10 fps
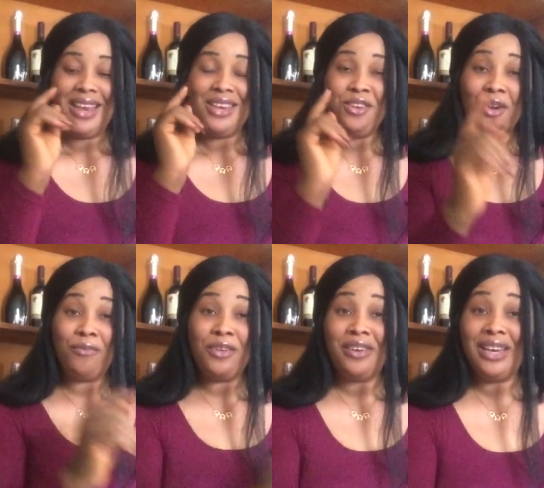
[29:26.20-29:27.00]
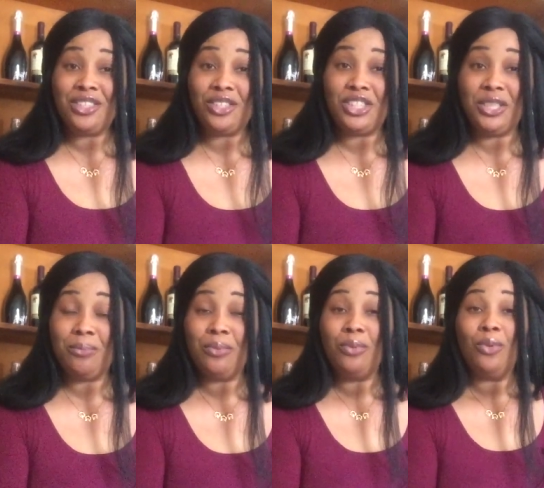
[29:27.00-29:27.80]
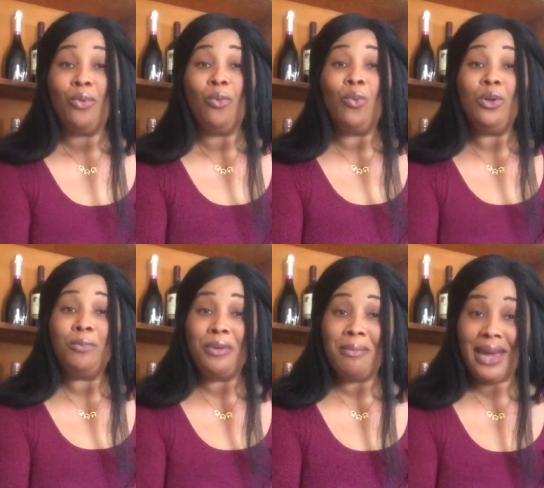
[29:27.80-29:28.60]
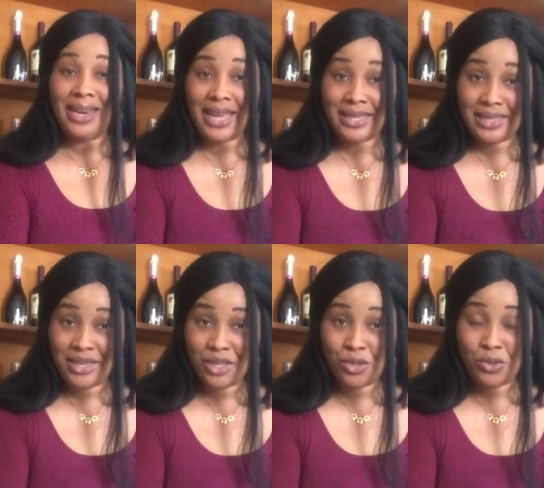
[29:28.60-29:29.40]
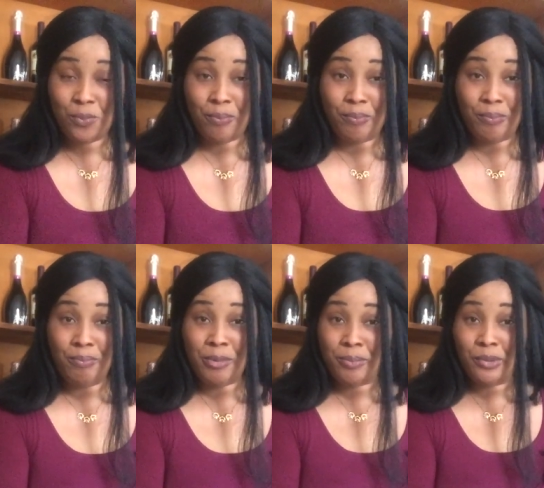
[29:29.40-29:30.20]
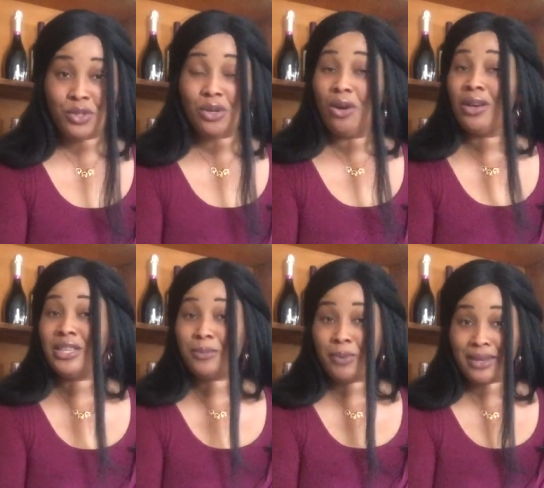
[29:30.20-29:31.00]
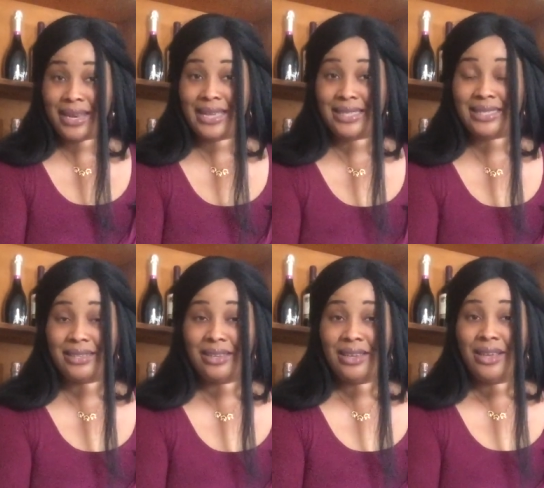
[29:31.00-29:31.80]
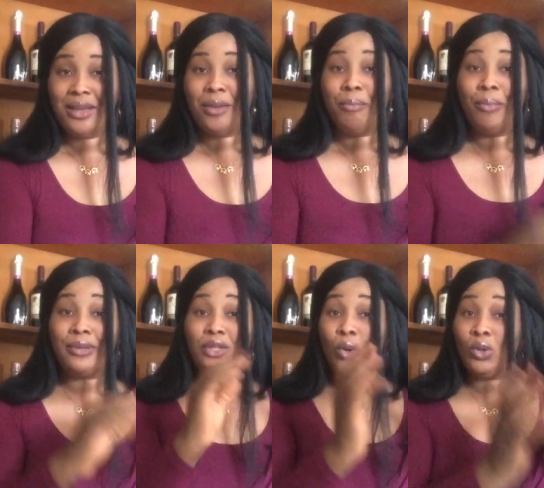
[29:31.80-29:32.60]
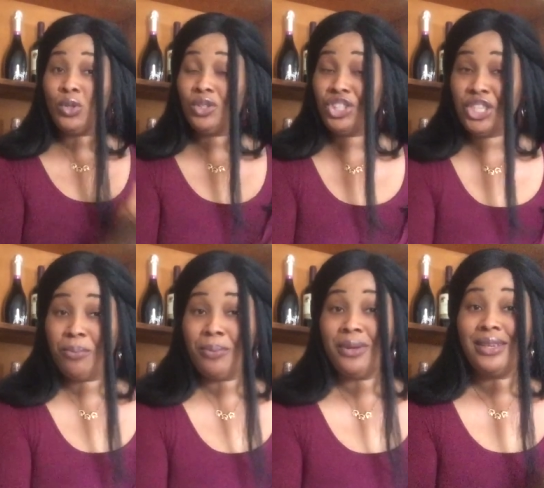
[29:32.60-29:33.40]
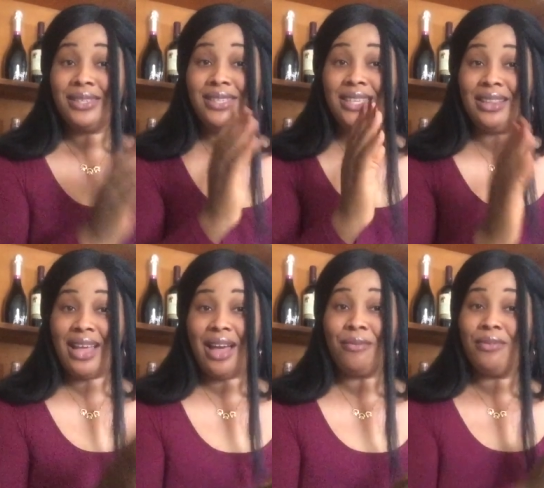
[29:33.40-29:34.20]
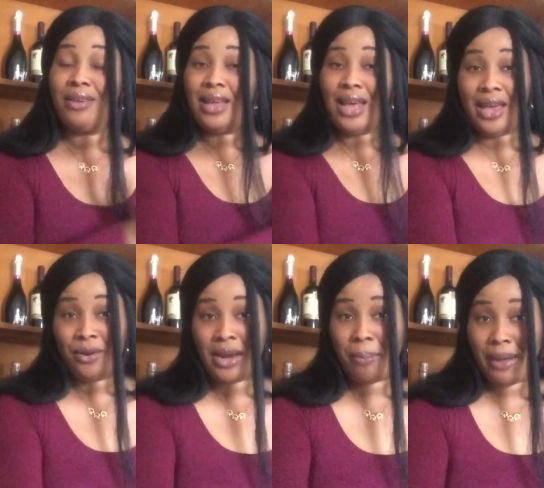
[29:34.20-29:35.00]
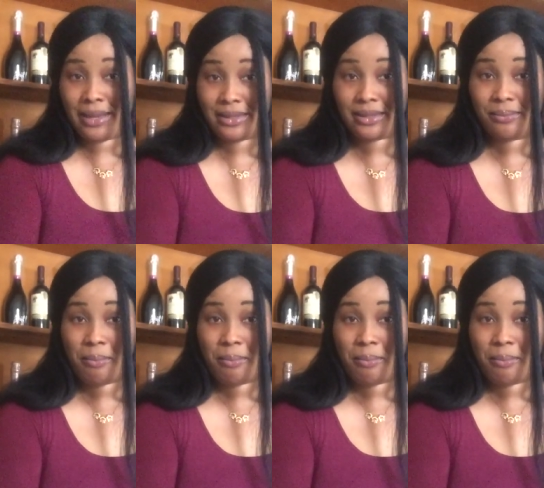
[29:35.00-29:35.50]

Neo V relationship will be my next to be put on the spotlight, but ozone ship still have another part.